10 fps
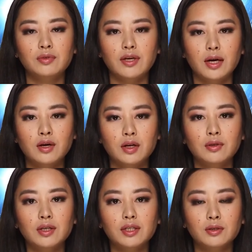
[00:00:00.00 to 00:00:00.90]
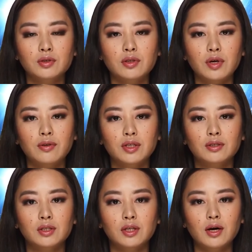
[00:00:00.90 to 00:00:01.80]
possession of a dangerous weapon,
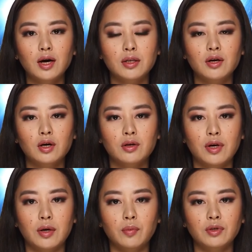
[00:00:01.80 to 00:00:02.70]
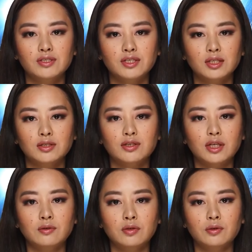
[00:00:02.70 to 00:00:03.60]
a charge that police said
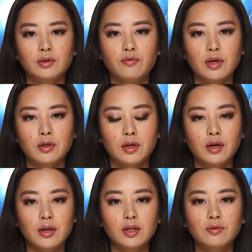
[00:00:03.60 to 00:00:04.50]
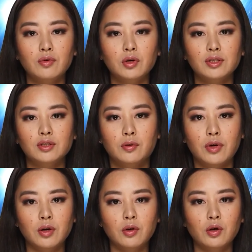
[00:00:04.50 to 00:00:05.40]
stems from the fatal shooting of
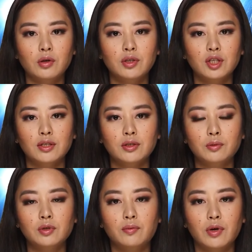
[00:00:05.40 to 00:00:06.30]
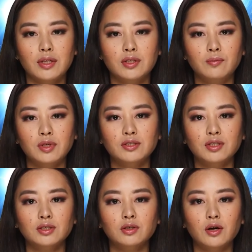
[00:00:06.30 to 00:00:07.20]
42-year-old Carlos Rodriguez of
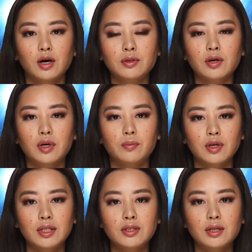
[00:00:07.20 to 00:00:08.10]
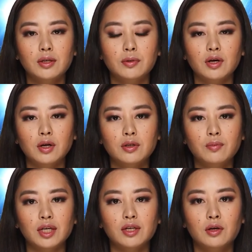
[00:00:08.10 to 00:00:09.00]
Manchester on November 18 near the
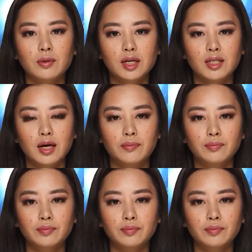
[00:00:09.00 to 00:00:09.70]
Red Arrow Diner.